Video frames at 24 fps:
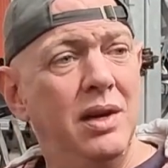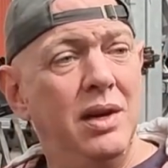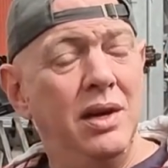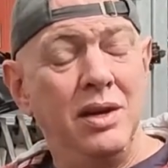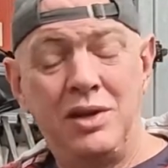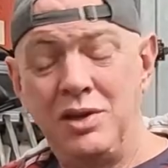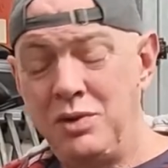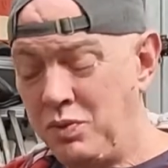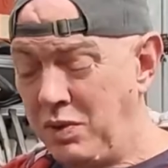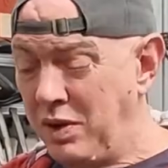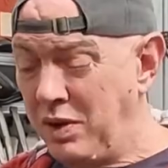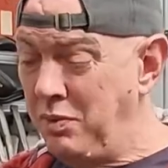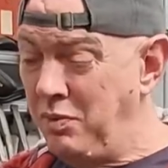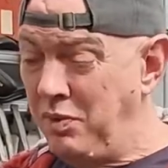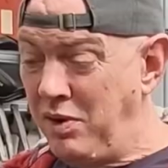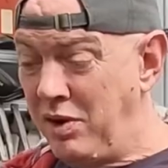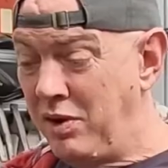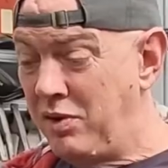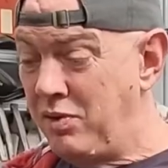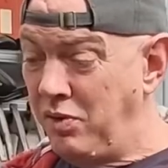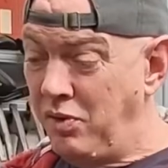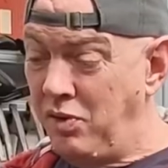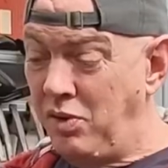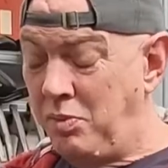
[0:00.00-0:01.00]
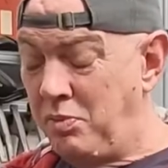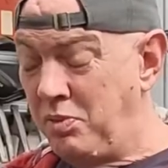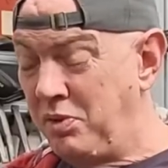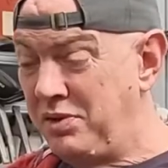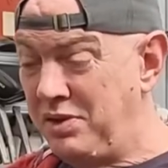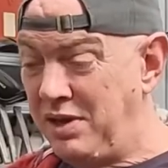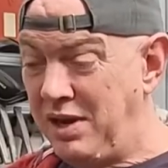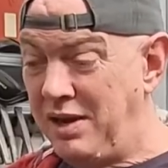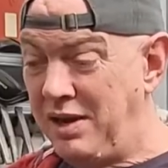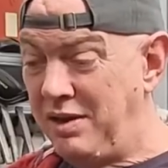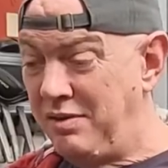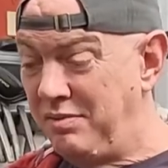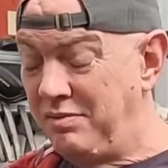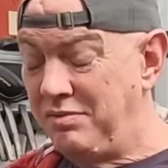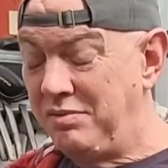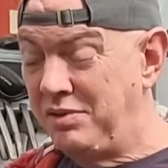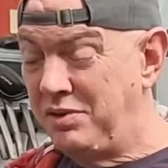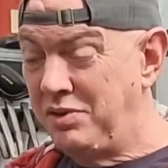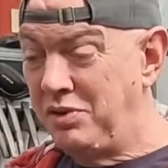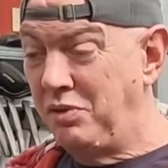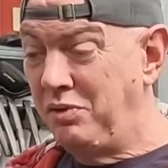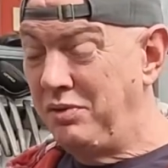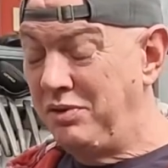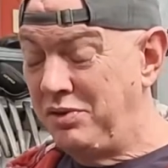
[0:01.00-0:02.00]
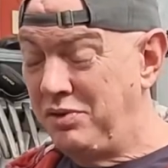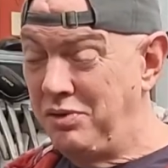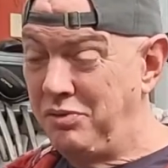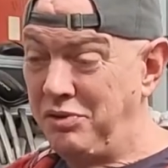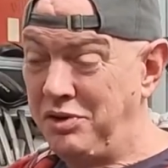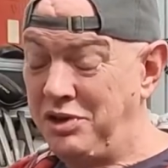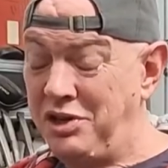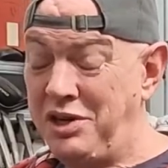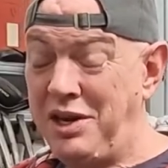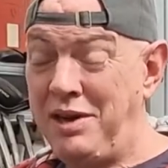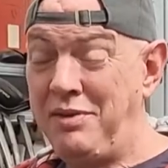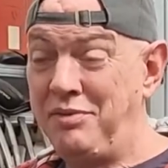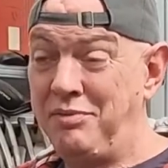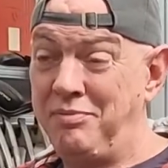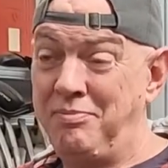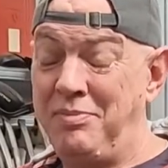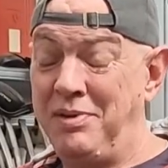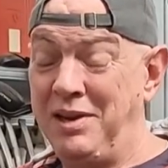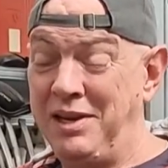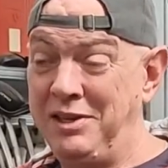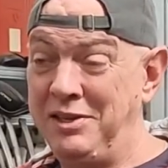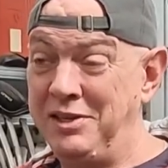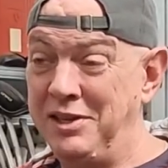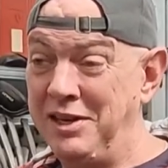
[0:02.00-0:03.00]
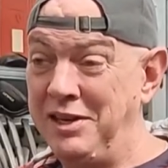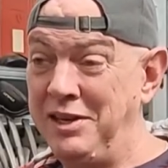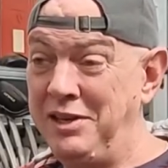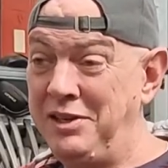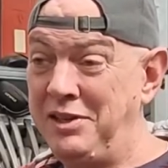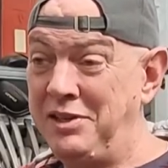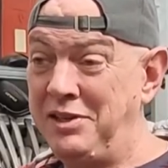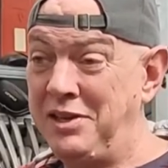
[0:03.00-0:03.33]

because we work on opposite sort of shifts, basically.